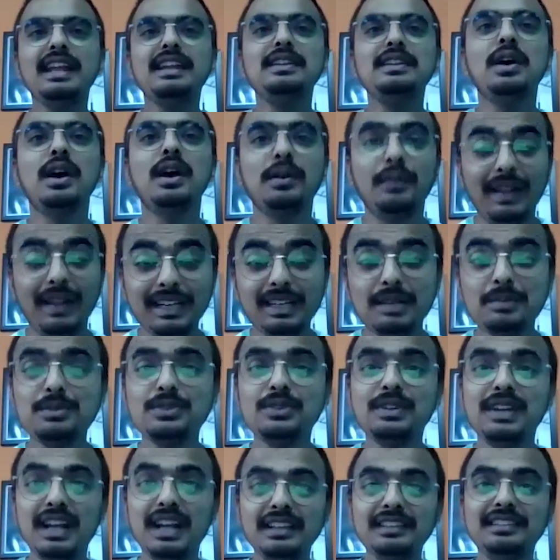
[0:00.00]
and welcome
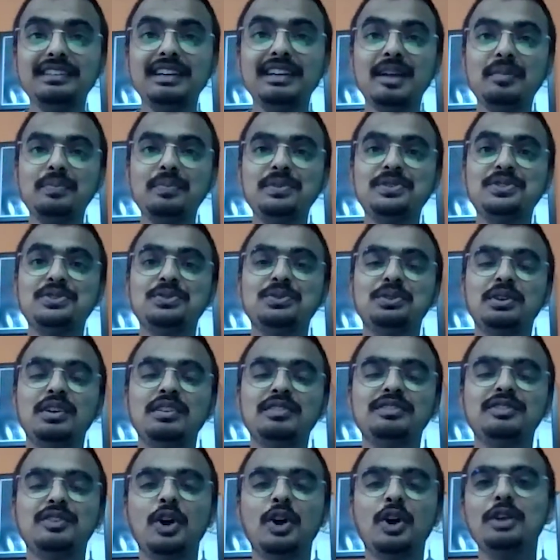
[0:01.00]
to another episode
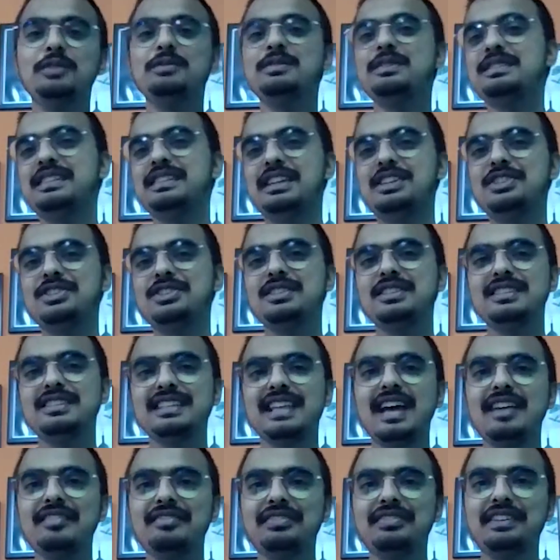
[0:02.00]
of Conversations
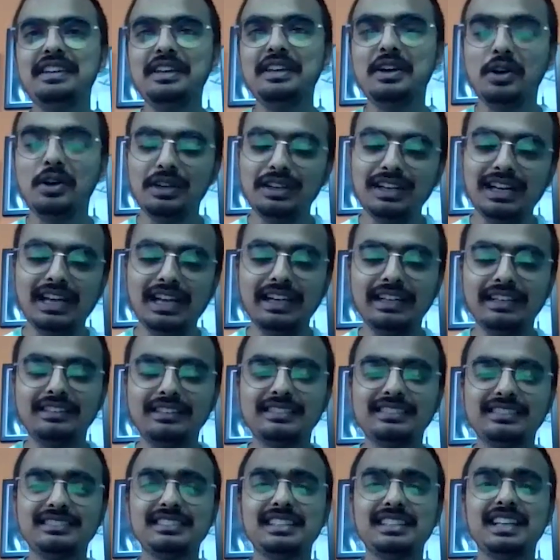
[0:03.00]
Cafe Online.
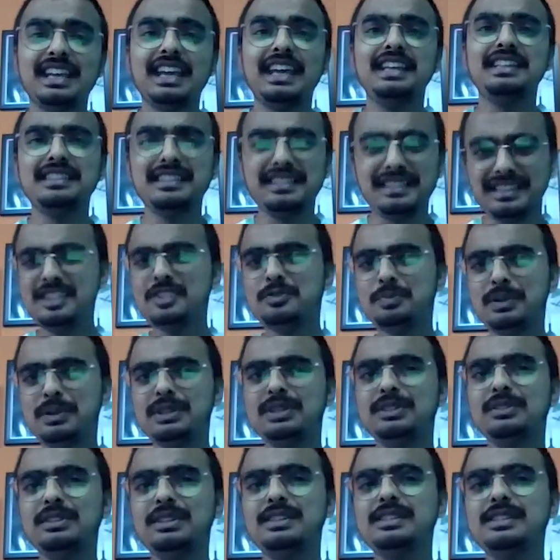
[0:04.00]
In this
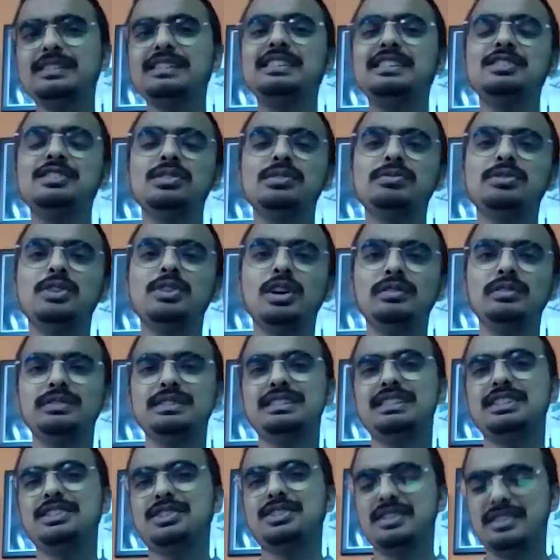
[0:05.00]
particular series of
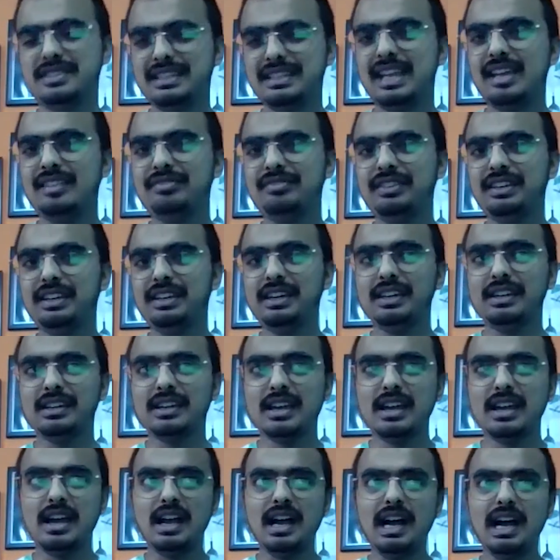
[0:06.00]
Conversations Cafe,
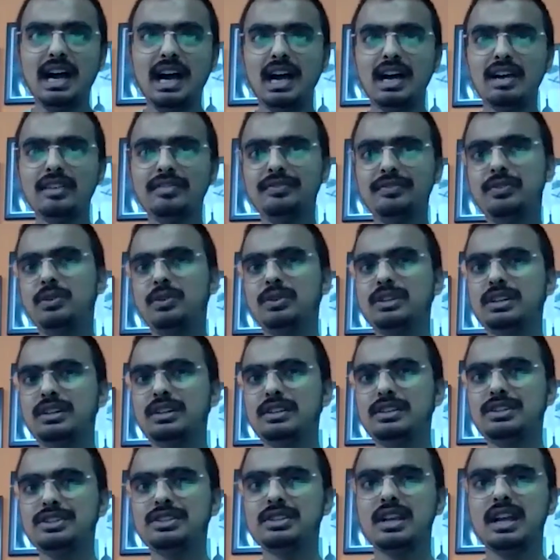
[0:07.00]
our
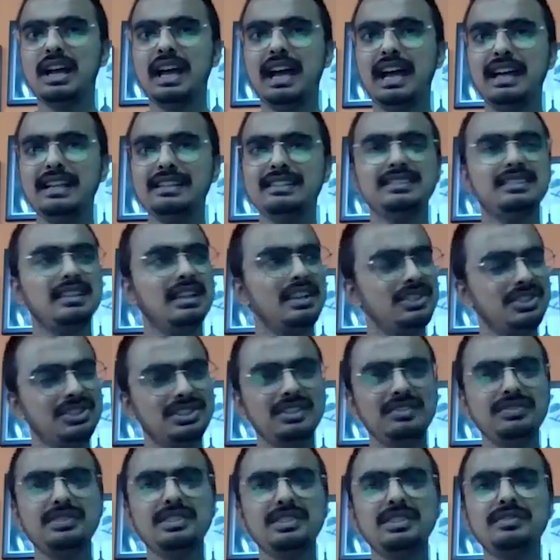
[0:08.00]
focus has
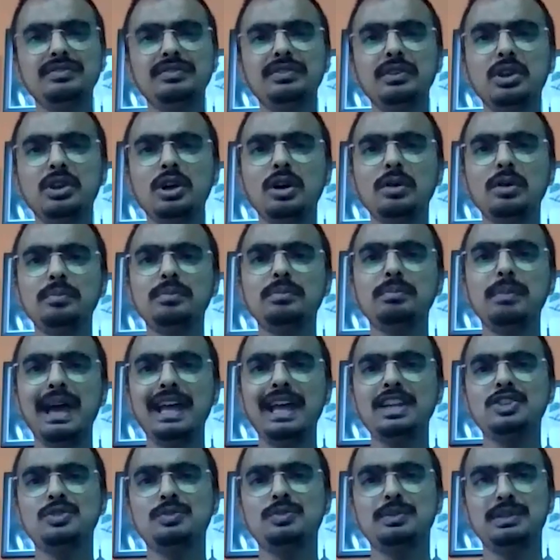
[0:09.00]
shifted from
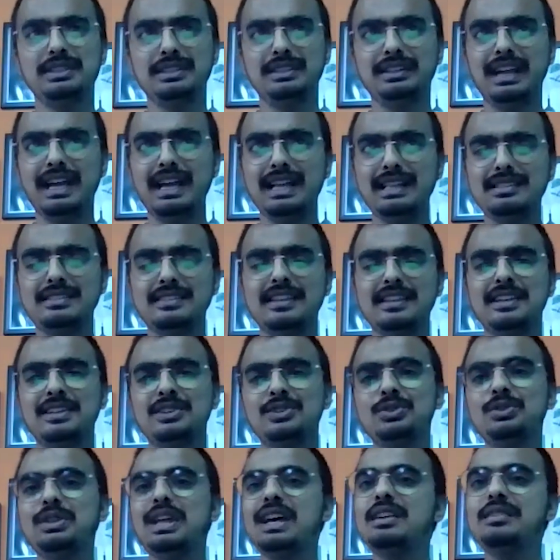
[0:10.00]
management grads
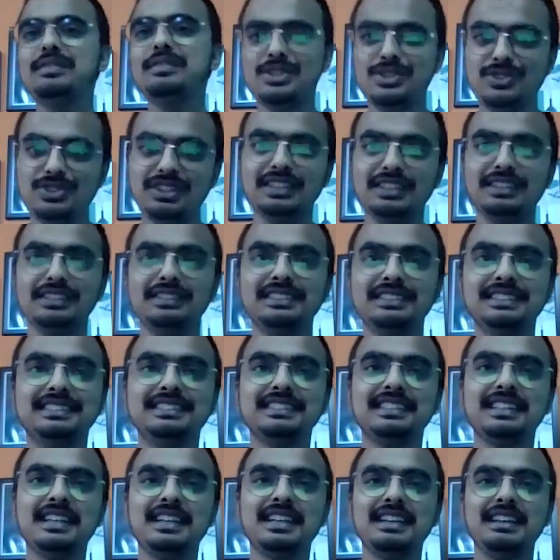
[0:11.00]
to that of
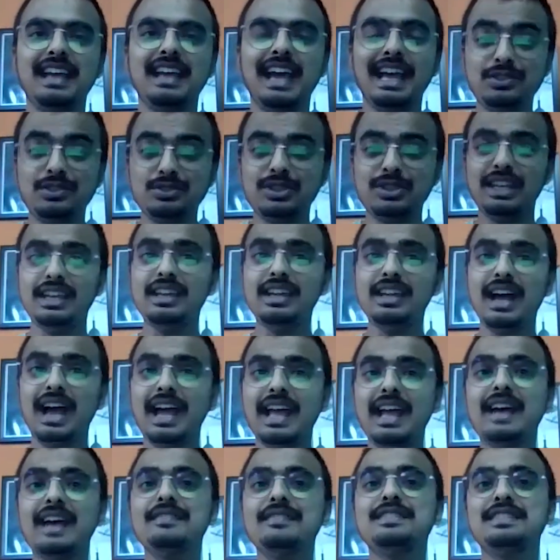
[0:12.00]
engineers. And today
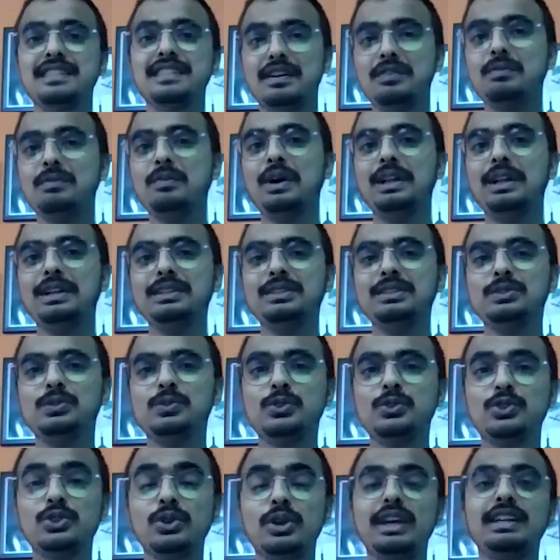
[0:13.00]
I have someone
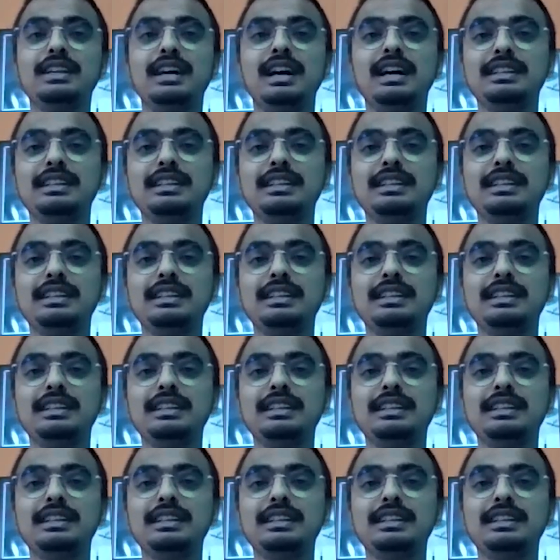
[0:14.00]
who joined